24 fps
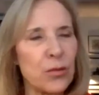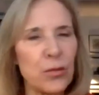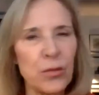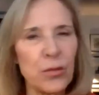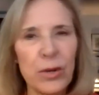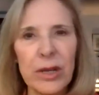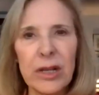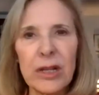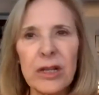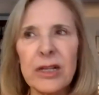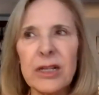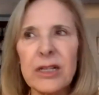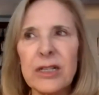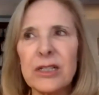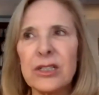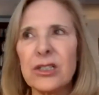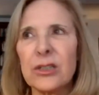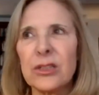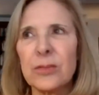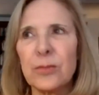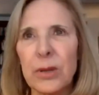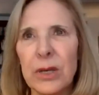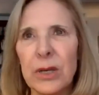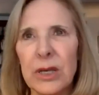really
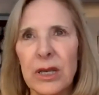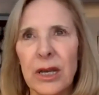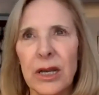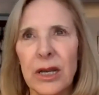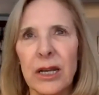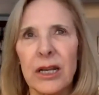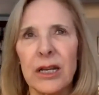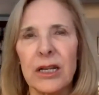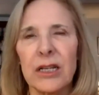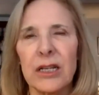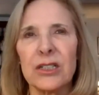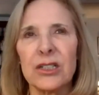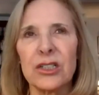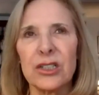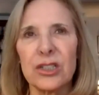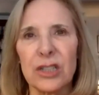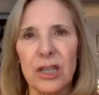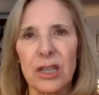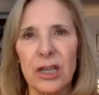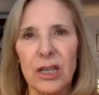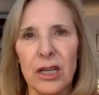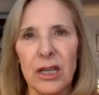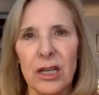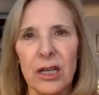beginning to
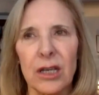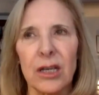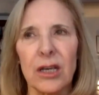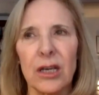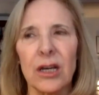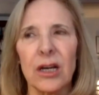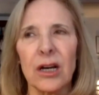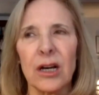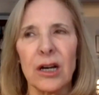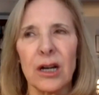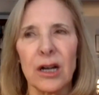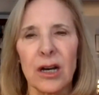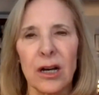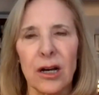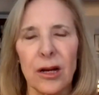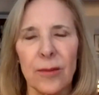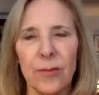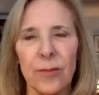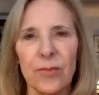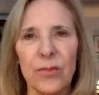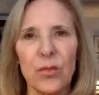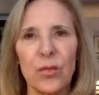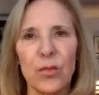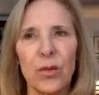see
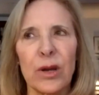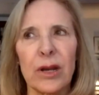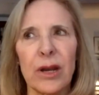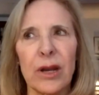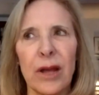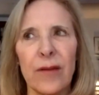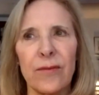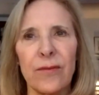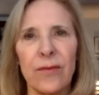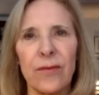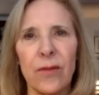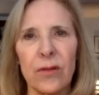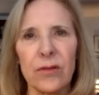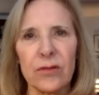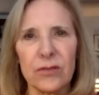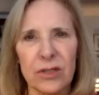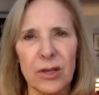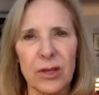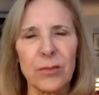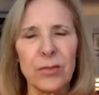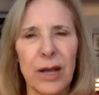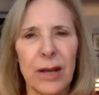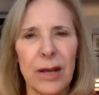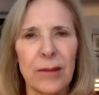um, what I've
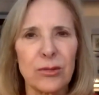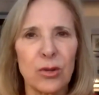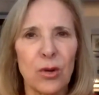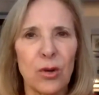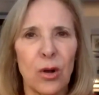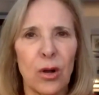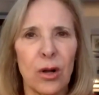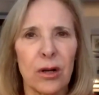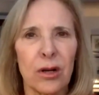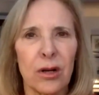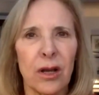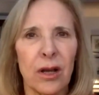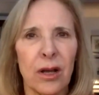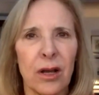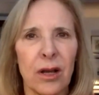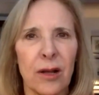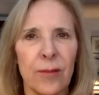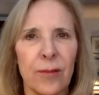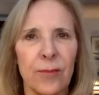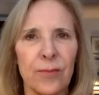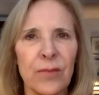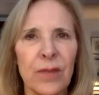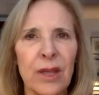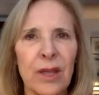sometimes called
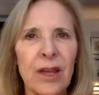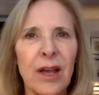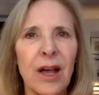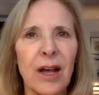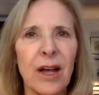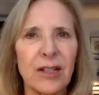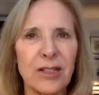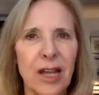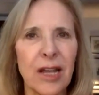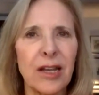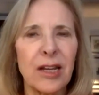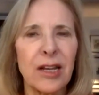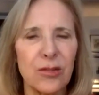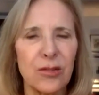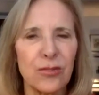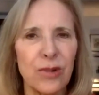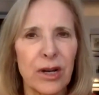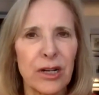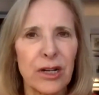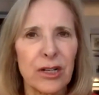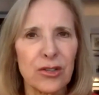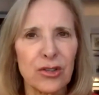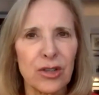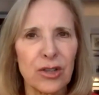um, a dating
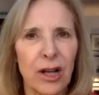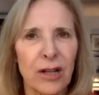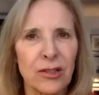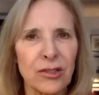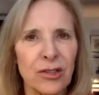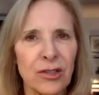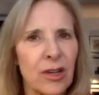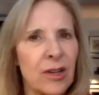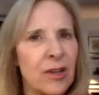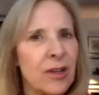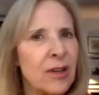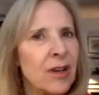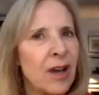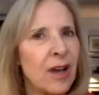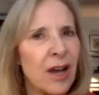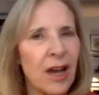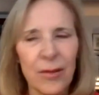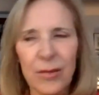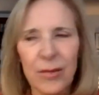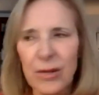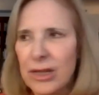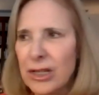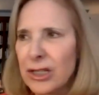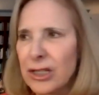renaissance. I
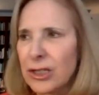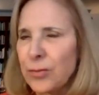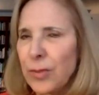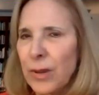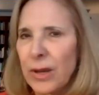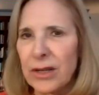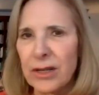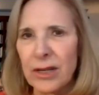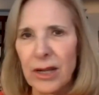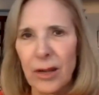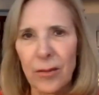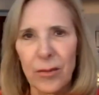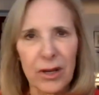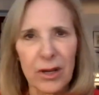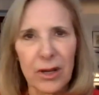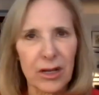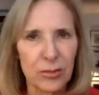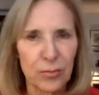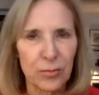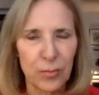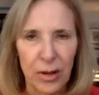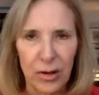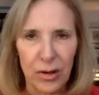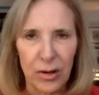mean, this pandemic
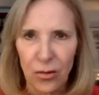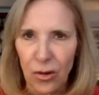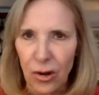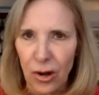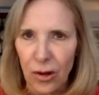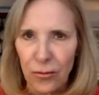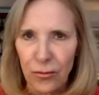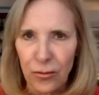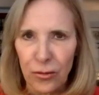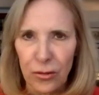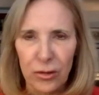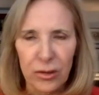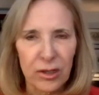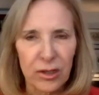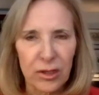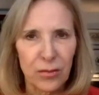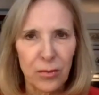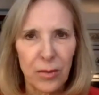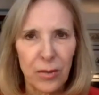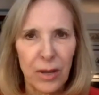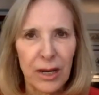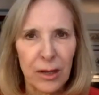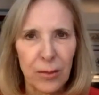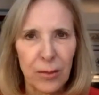has been awful in
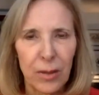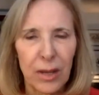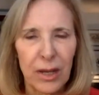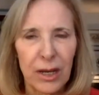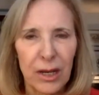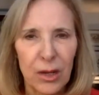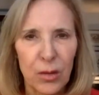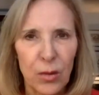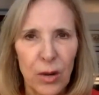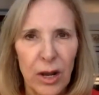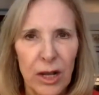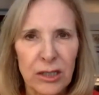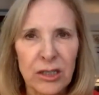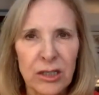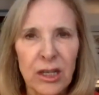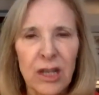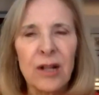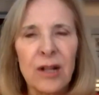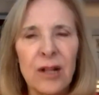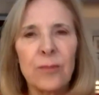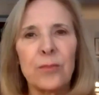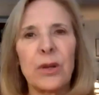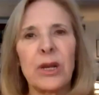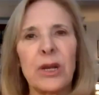many, many ways,
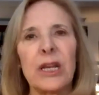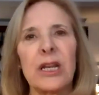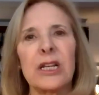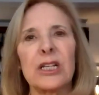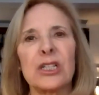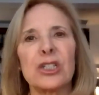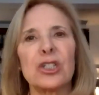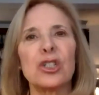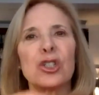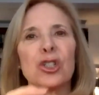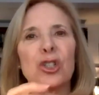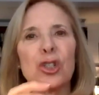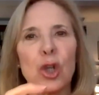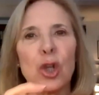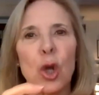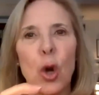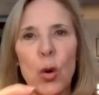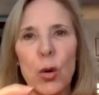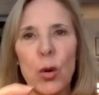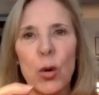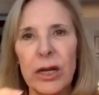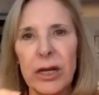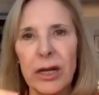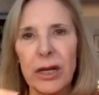but it is
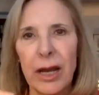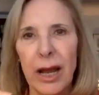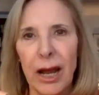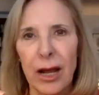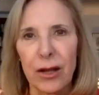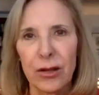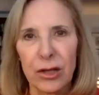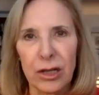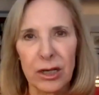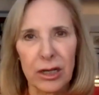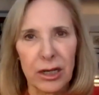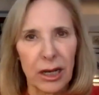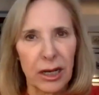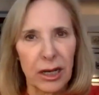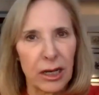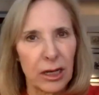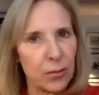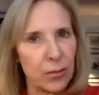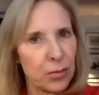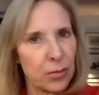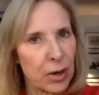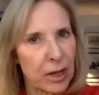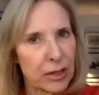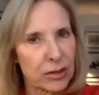slowing down the
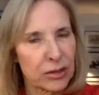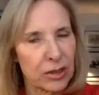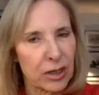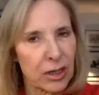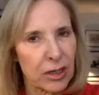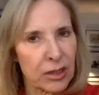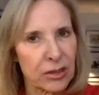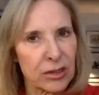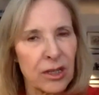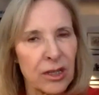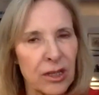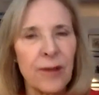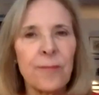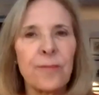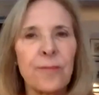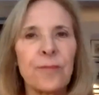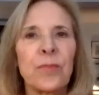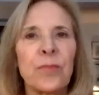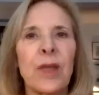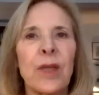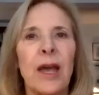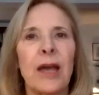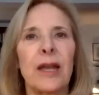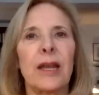dating process
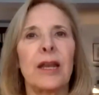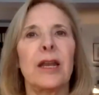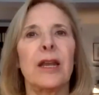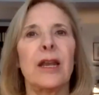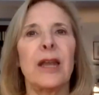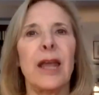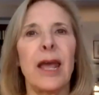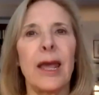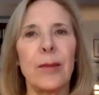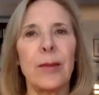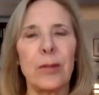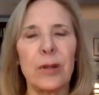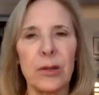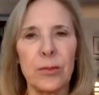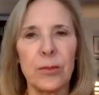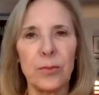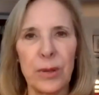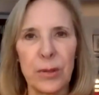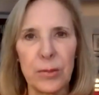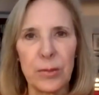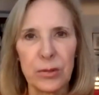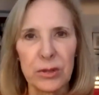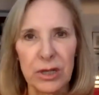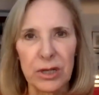and enabling
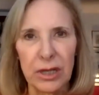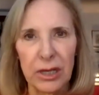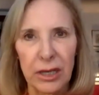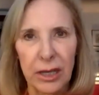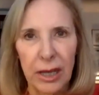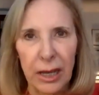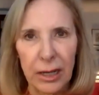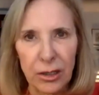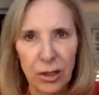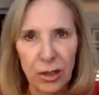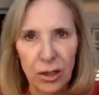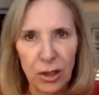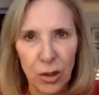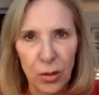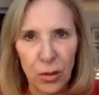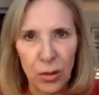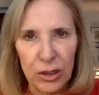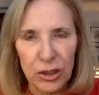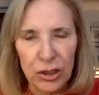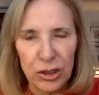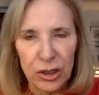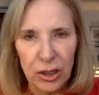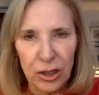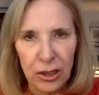people to get to know
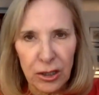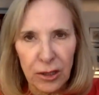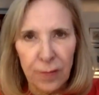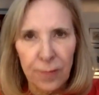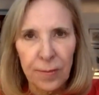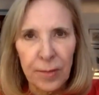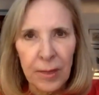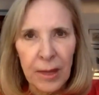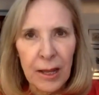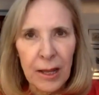each other